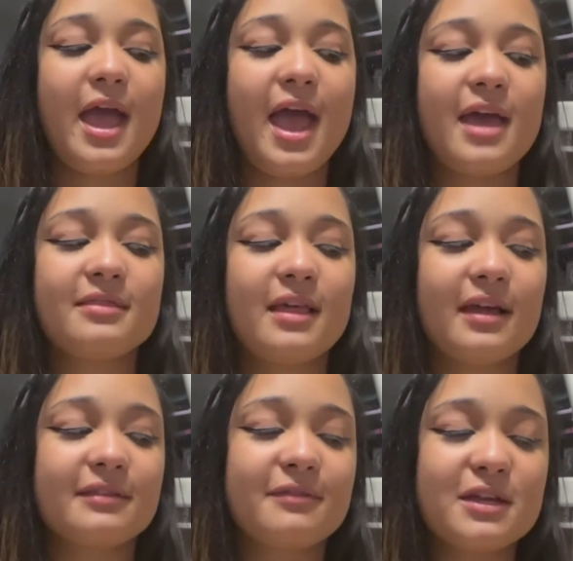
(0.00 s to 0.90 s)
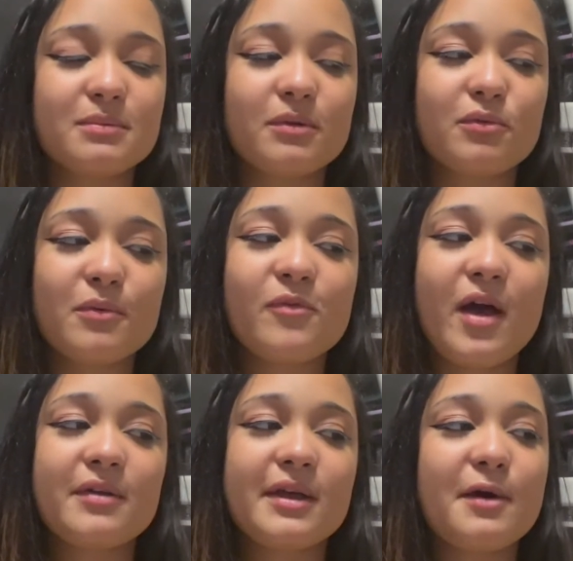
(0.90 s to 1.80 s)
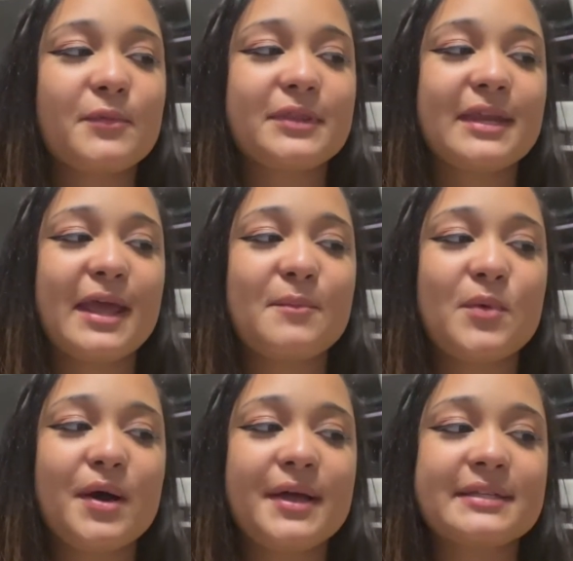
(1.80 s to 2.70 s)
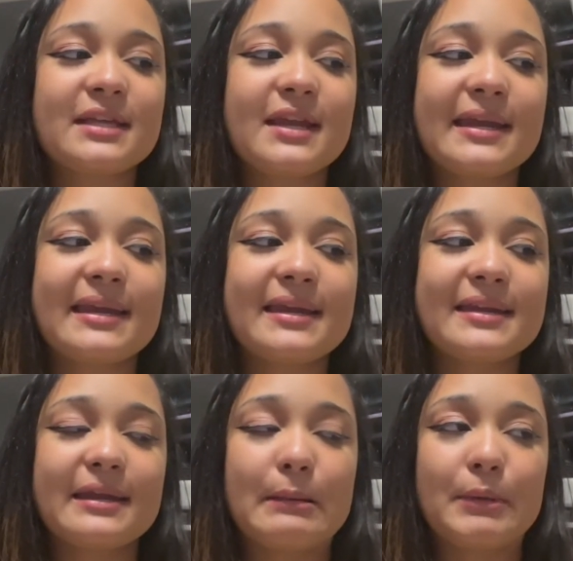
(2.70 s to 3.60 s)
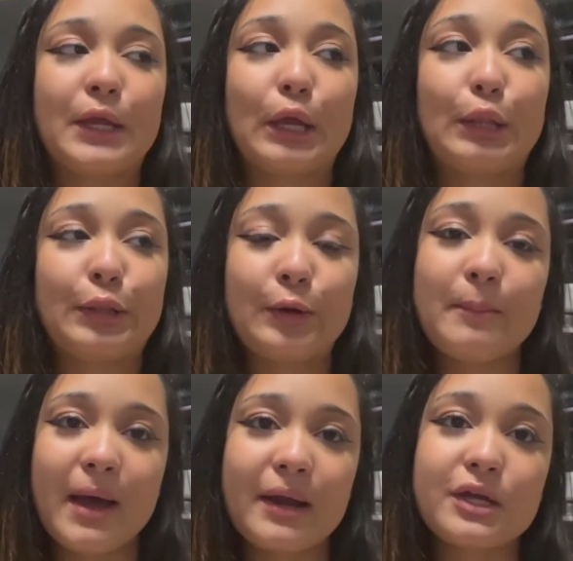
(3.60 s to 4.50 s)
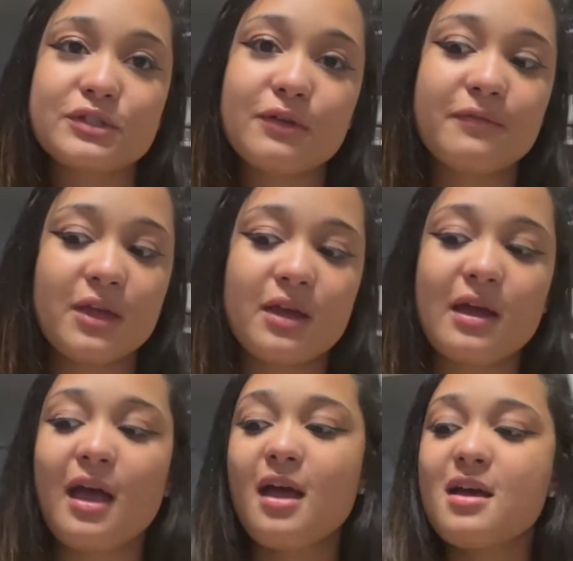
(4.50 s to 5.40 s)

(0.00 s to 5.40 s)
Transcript: and like the Facebook group found out what the name was, and it ended up being a Little Monica Sophia.